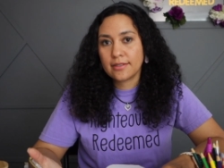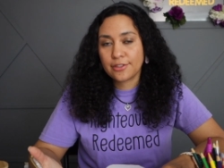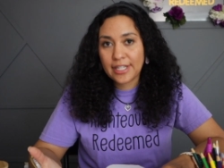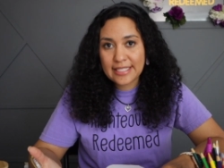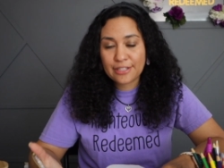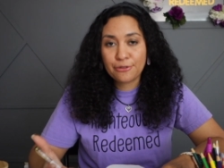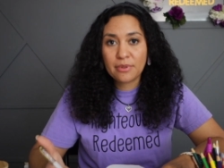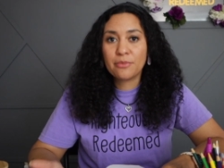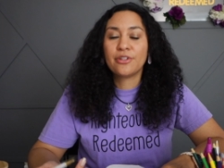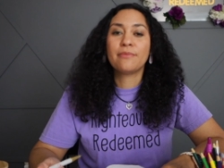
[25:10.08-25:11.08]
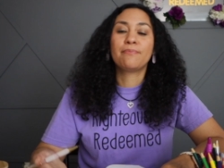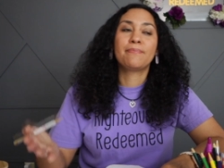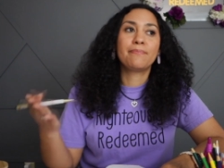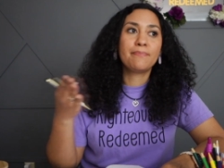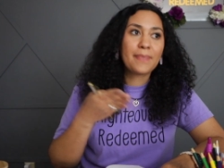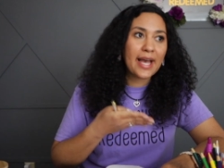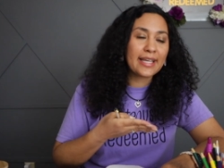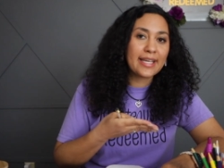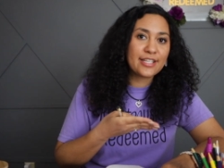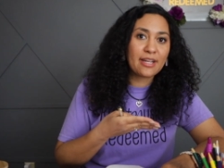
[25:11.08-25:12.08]
Granted, remember
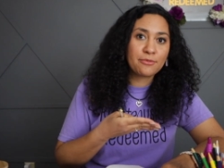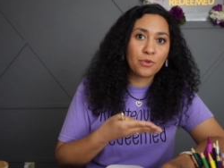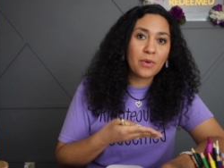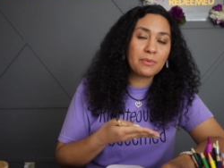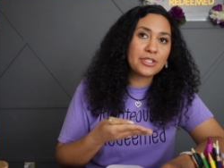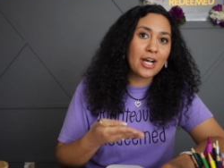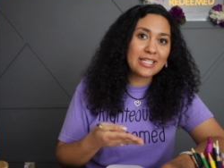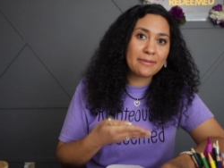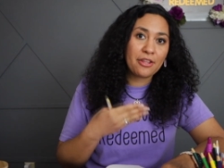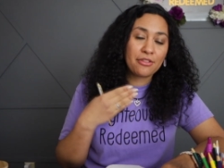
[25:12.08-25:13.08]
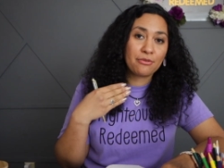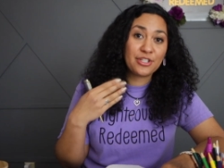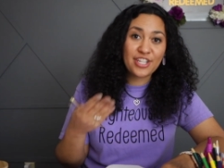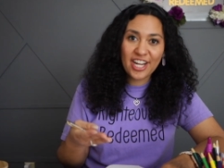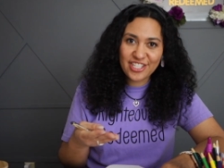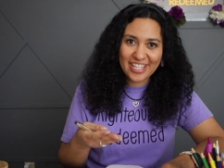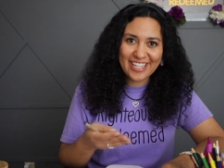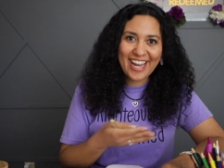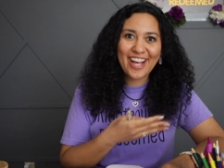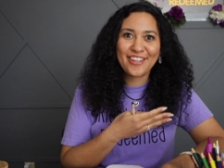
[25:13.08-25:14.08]
back in chapter one, we talked about rejection
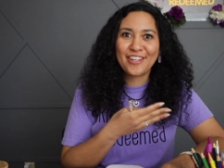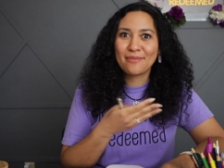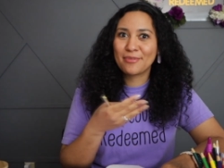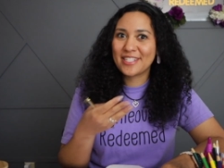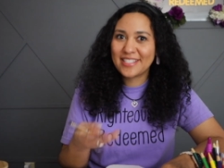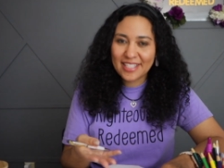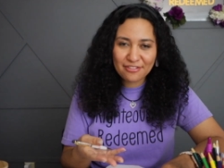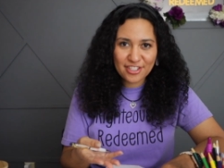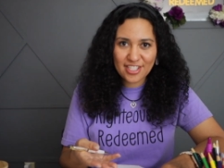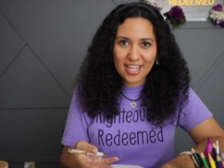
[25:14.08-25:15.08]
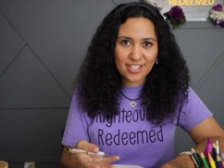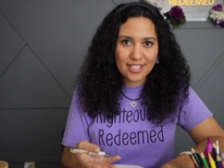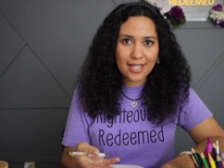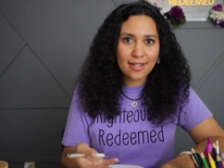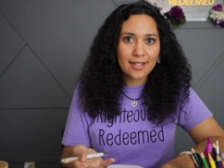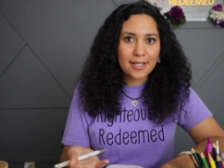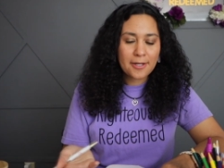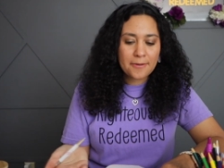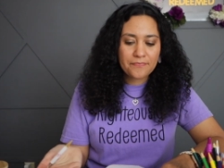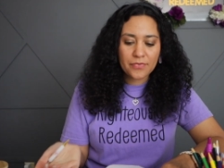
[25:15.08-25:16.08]
and how you can perceive rejection.
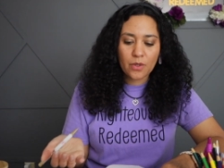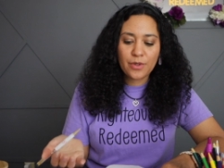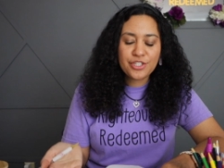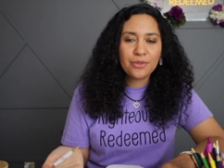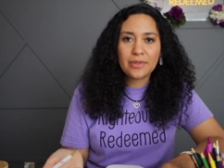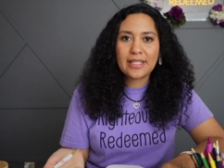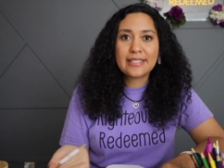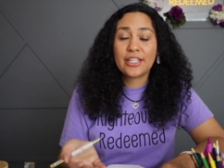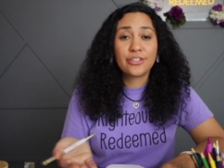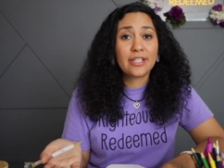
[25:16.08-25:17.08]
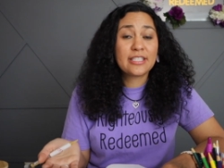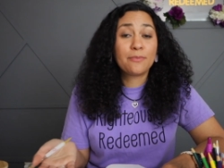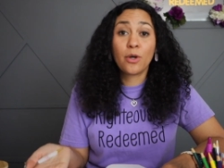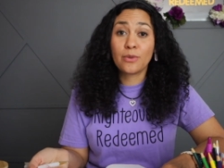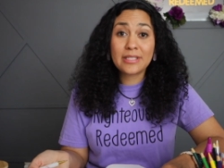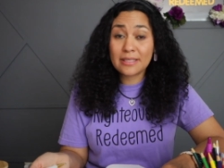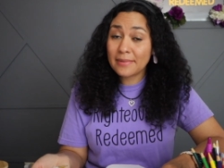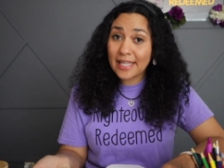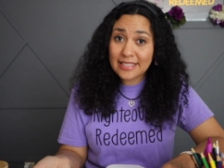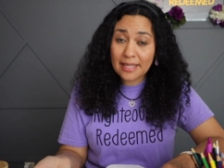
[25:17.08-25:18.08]
Once you realize that you're not supposed to
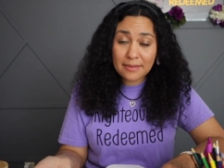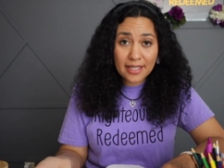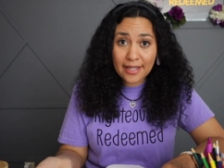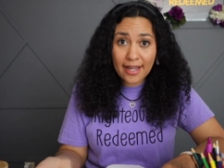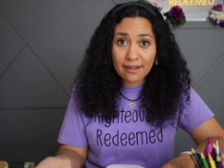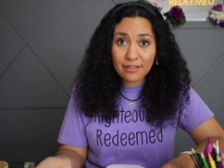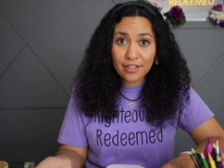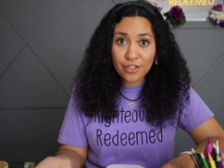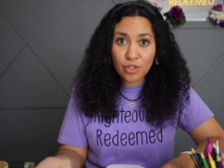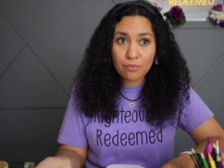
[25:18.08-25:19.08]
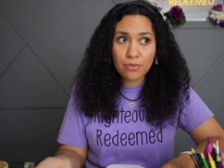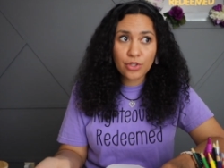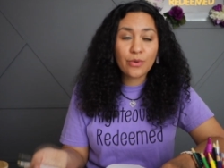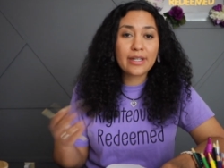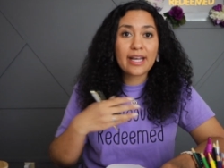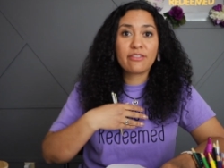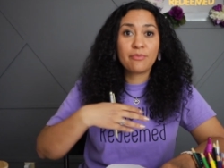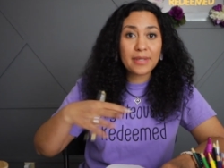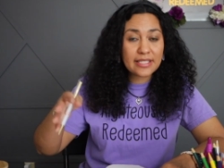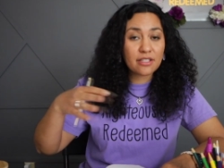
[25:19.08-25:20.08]
be accepted into every group, you can have
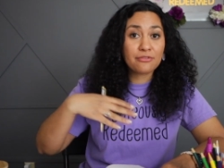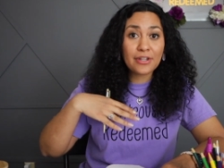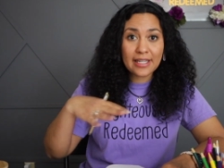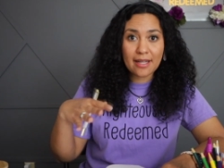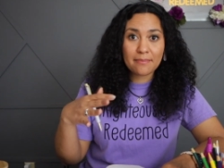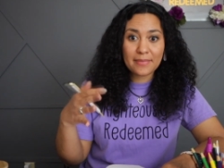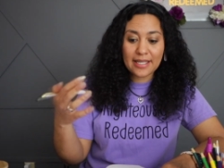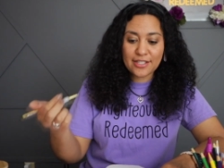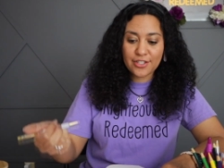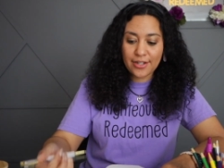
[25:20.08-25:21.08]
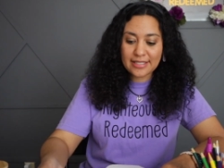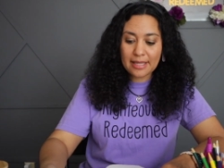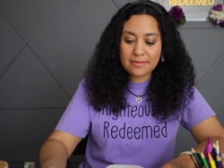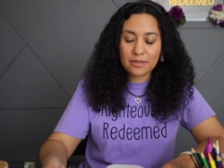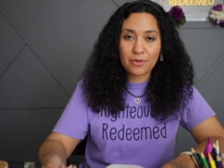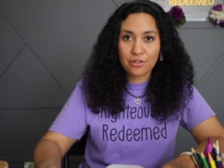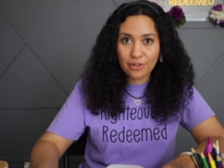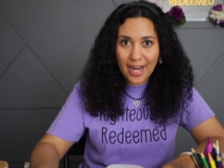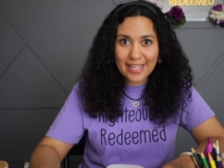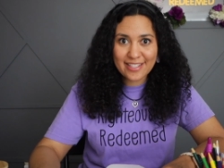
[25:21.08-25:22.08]
peace and freedom because you're accepted with
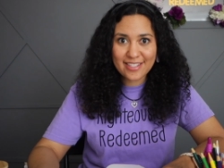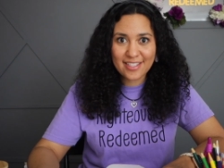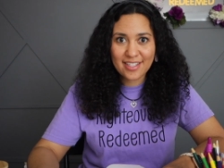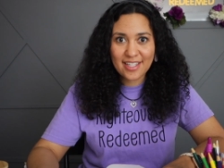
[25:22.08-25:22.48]
Christ.